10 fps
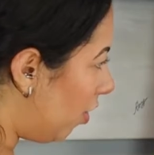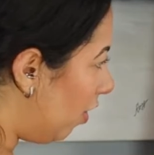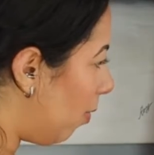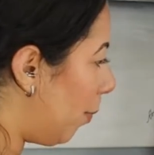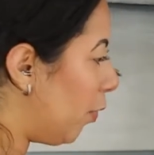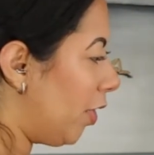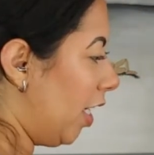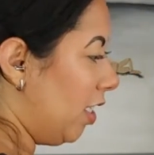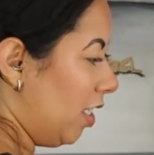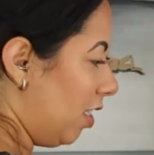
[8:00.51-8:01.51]
I don't even remember what
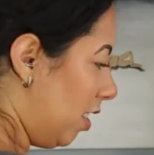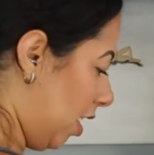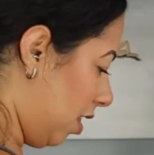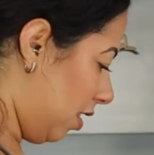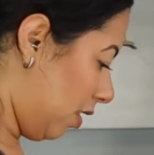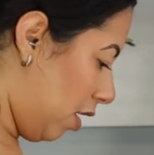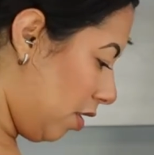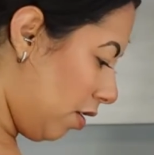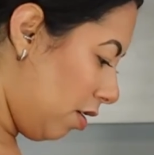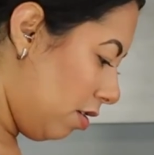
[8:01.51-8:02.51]
I did to get this
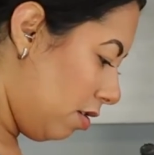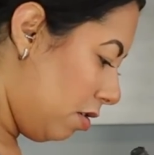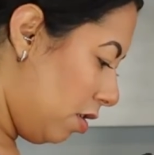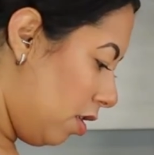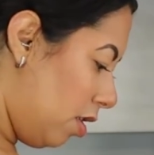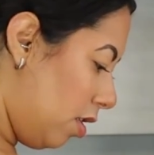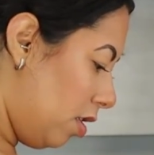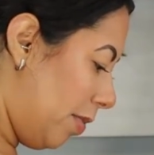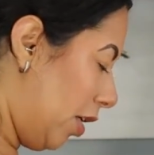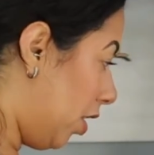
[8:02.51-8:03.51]
color,
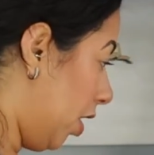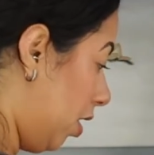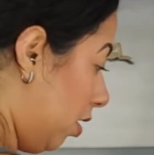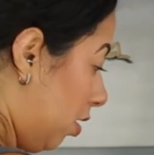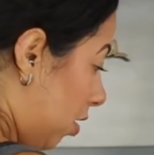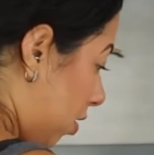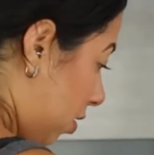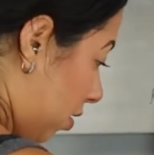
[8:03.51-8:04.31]
to be honest.